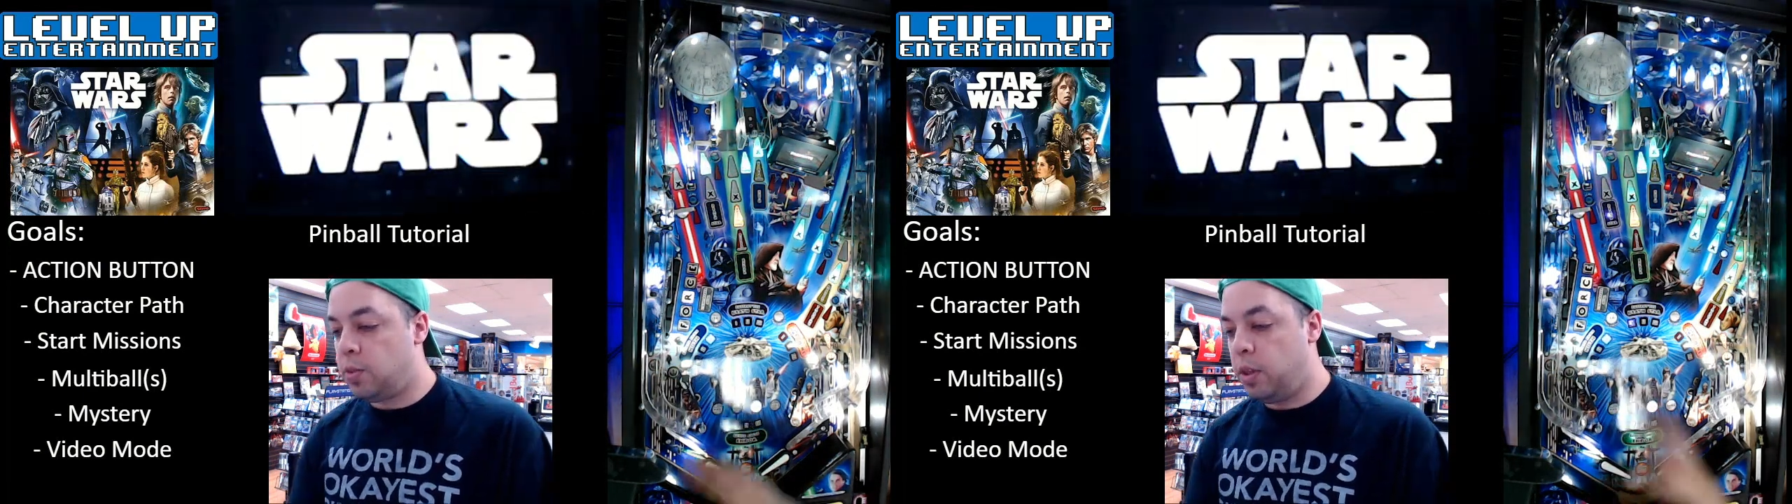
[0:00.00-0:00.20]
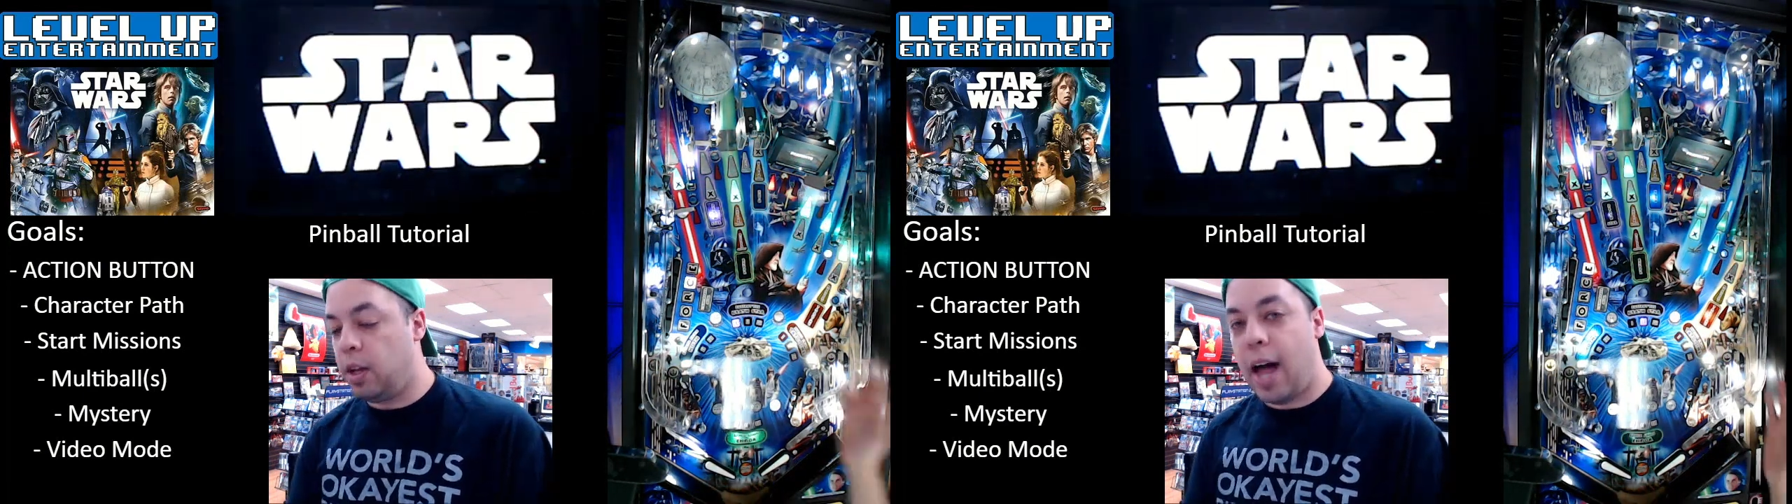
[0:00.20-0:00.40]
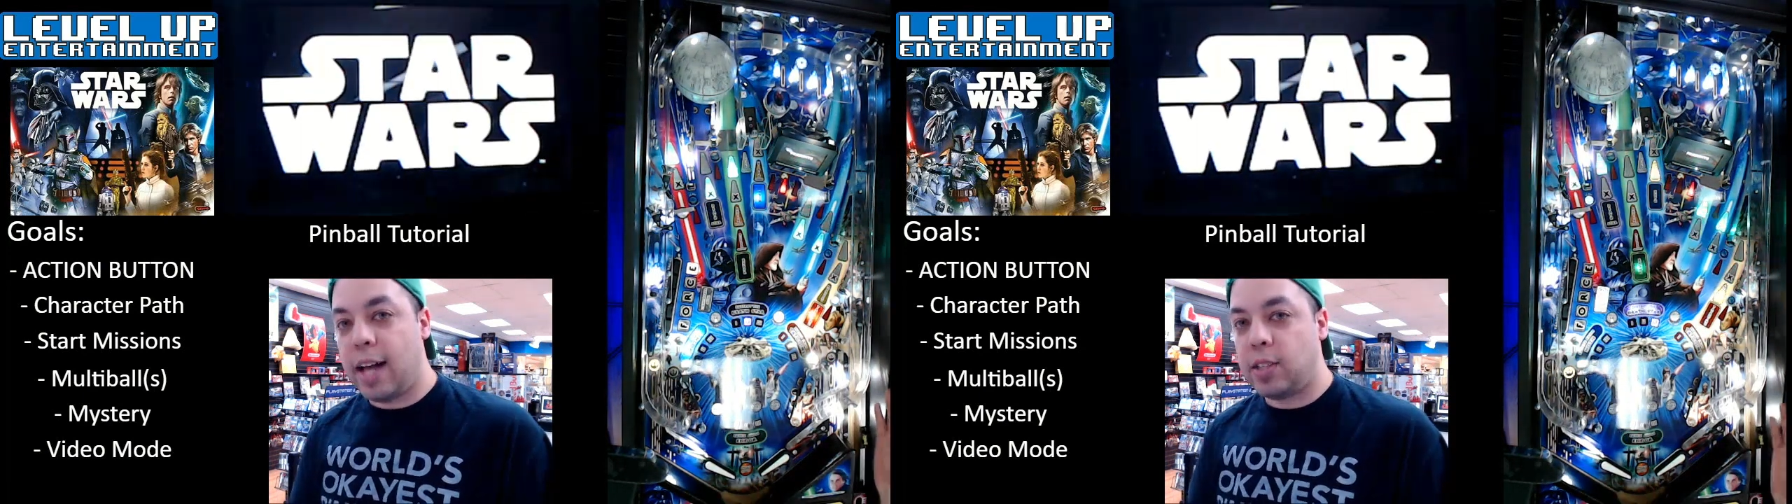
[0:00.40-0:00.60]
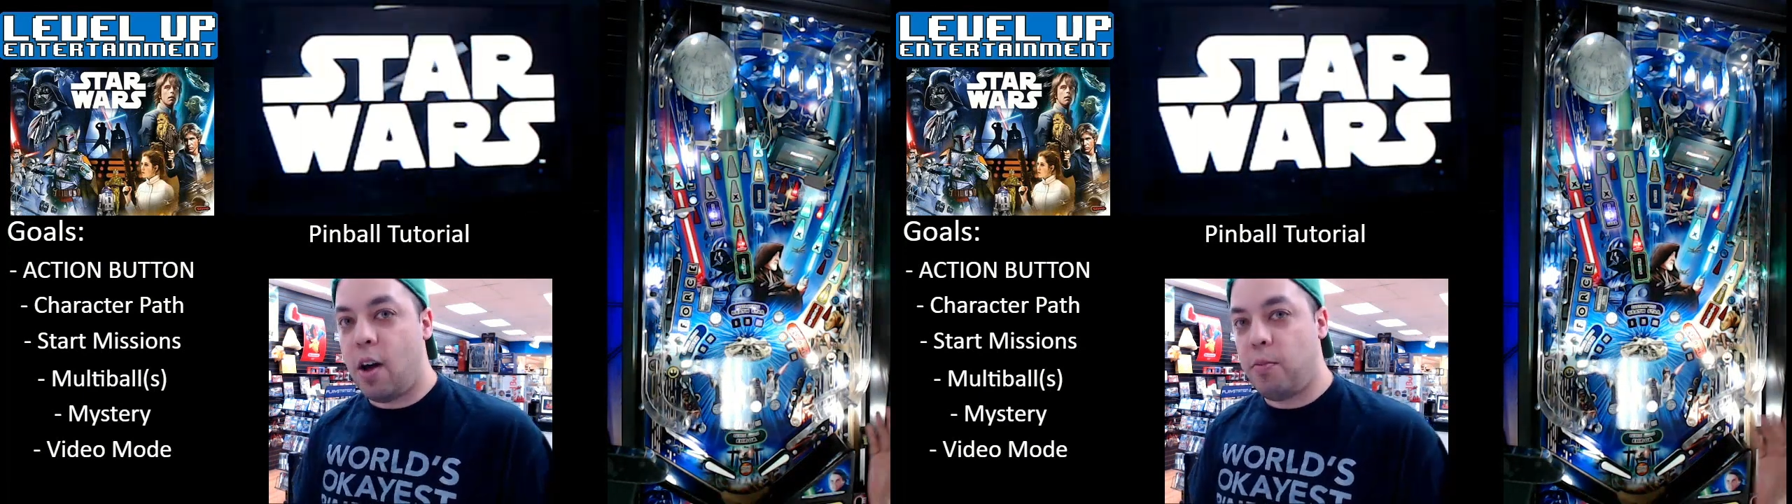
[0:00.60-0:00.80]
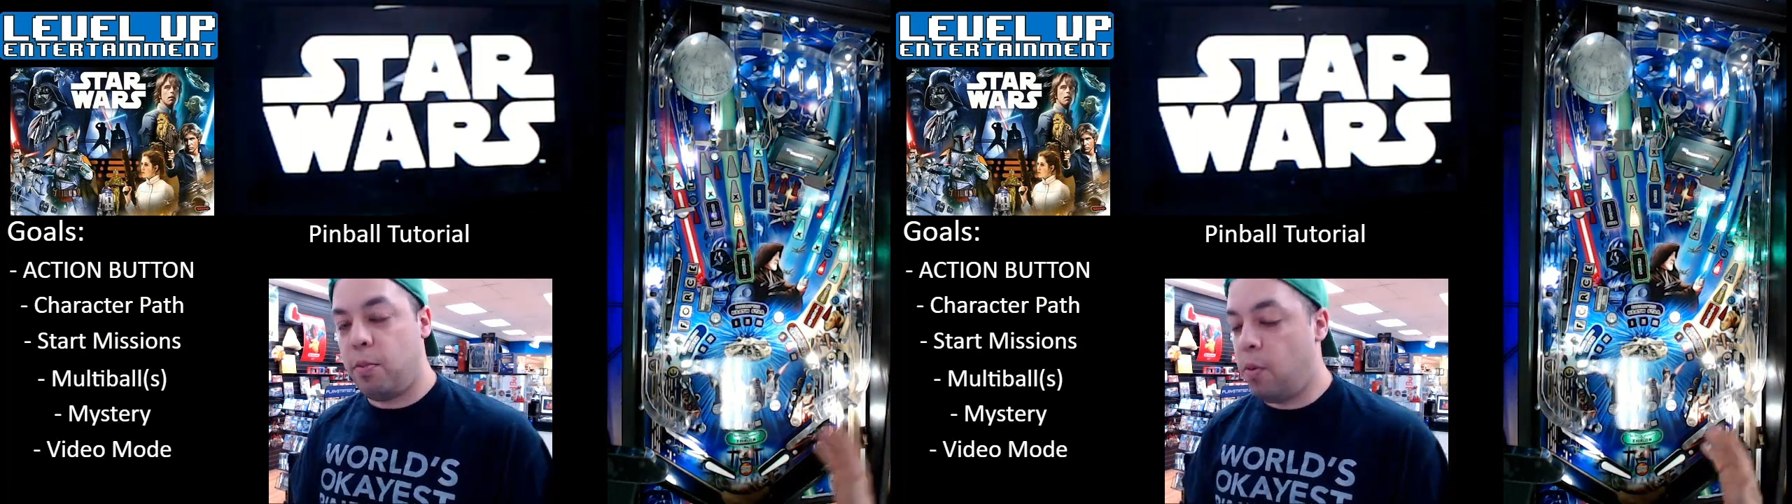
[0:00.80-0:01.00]
with the glass
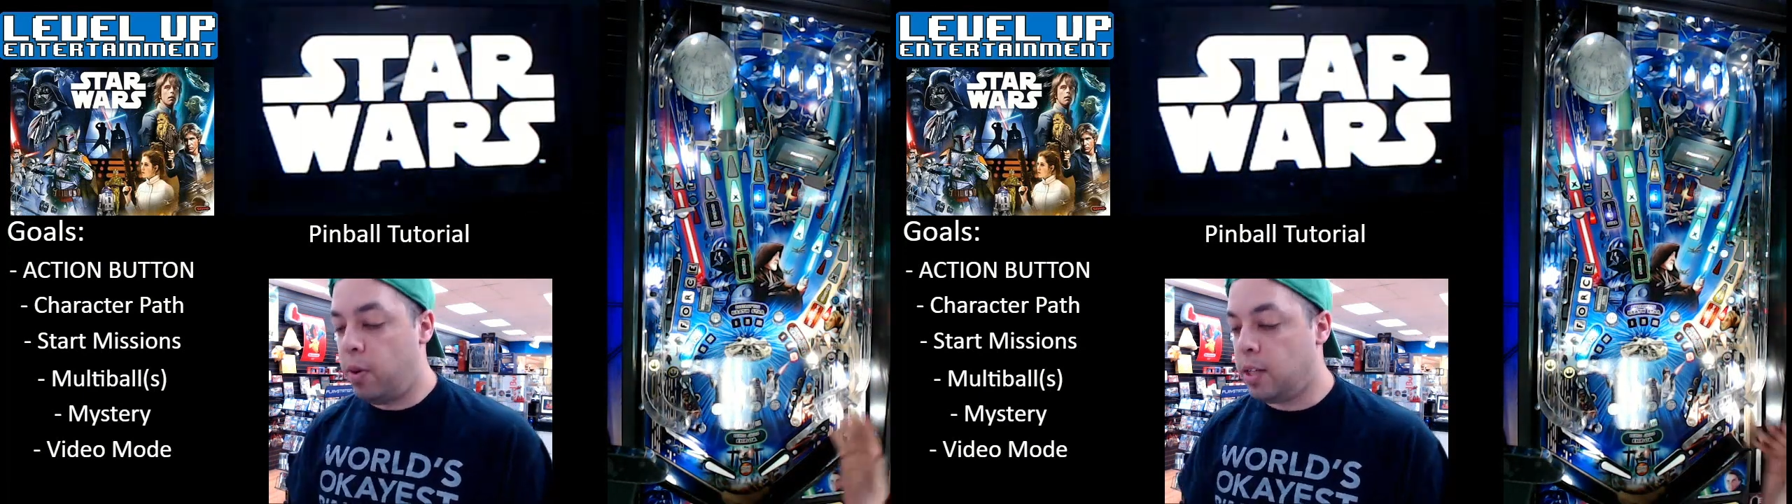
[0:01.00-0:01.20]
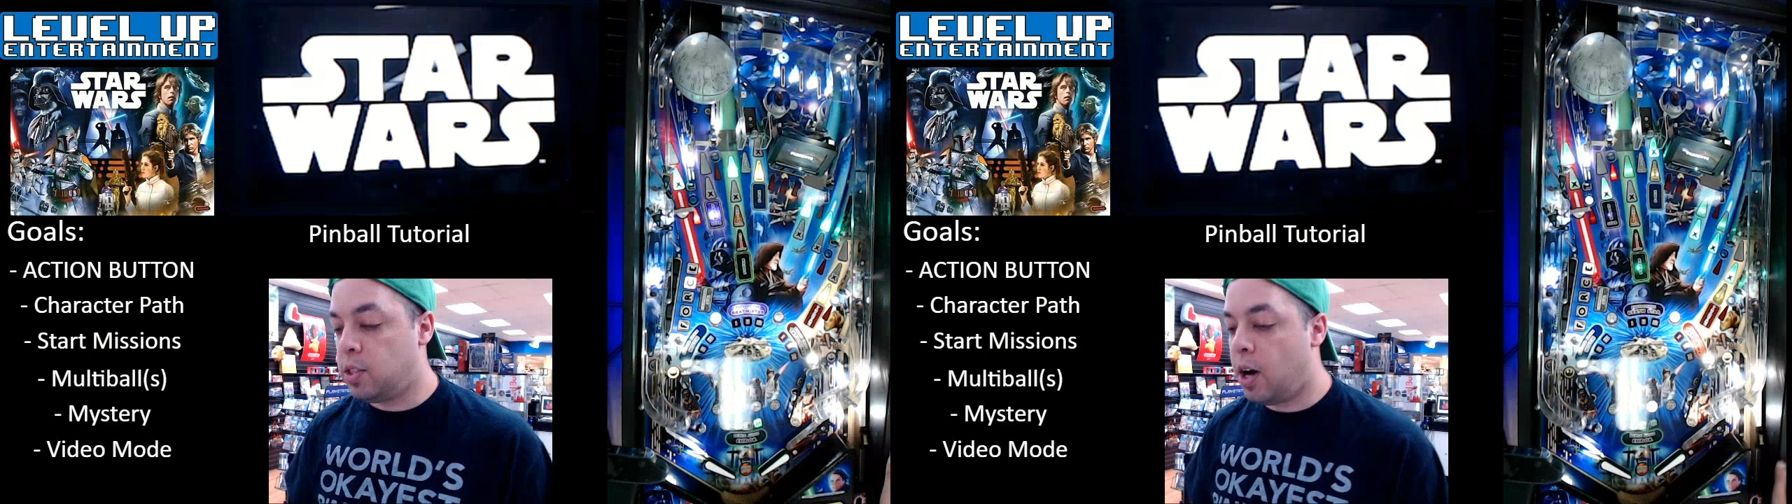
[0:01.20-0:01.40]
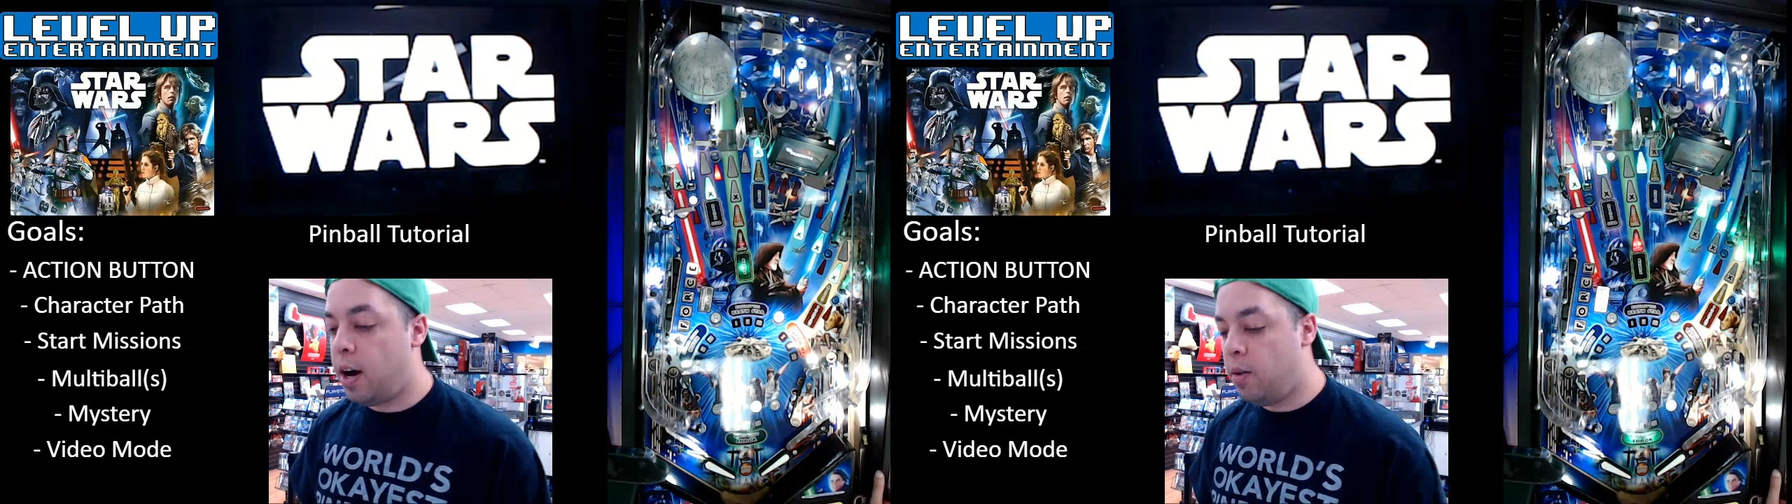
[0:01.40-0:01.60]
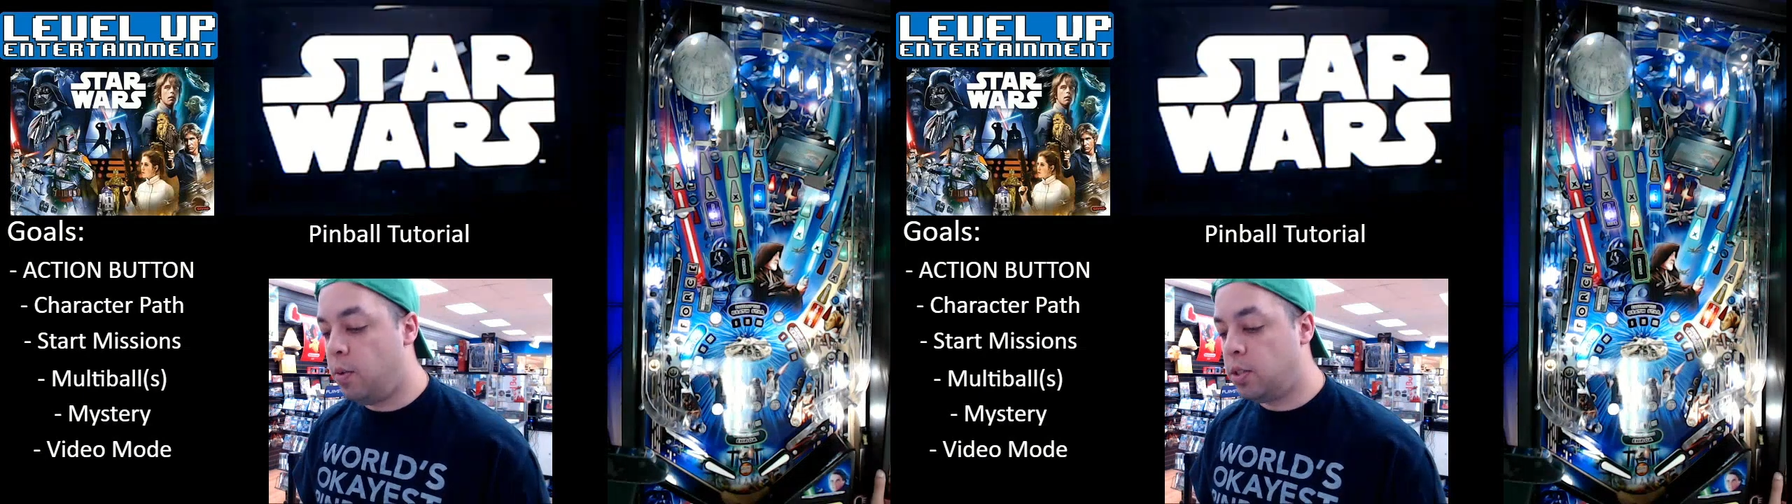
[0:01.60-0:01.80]
off before we get started,